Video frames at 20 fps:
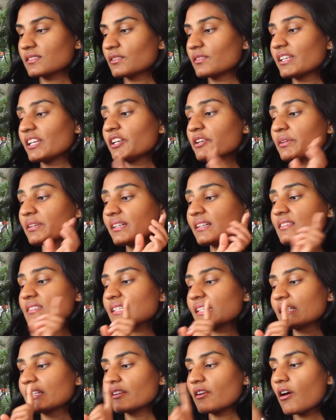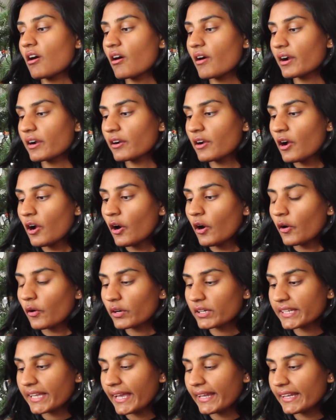So the ingredients in it are
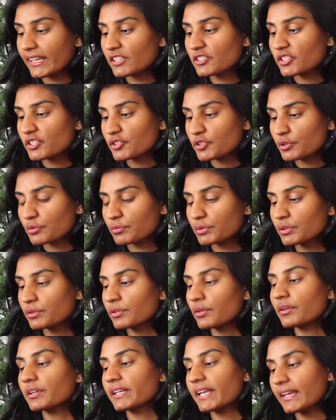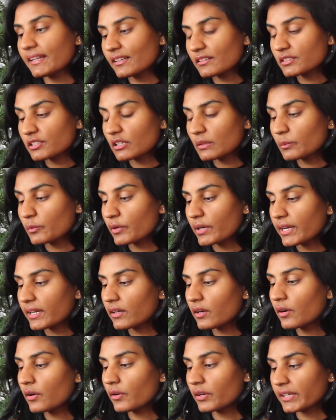organic ginger root, organic turmeric,